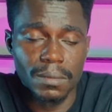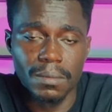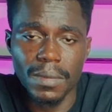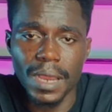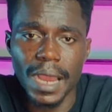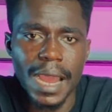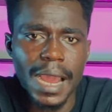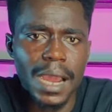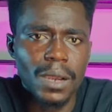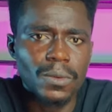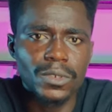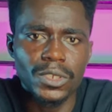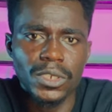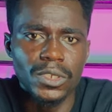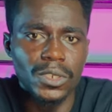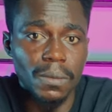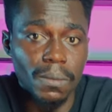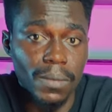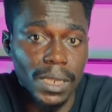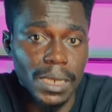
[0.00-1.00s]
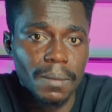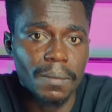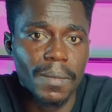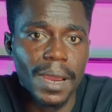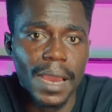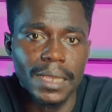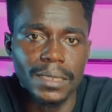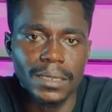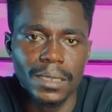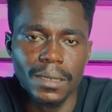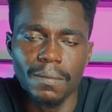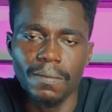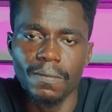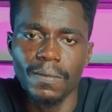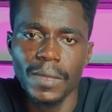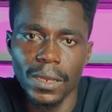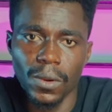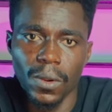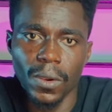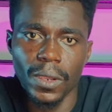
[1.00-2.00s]
how do you minimize the
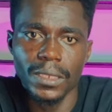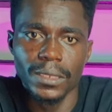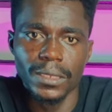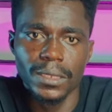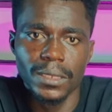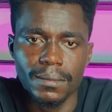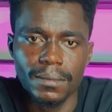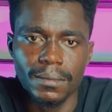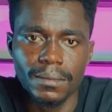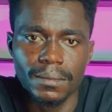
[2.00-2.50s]
noise?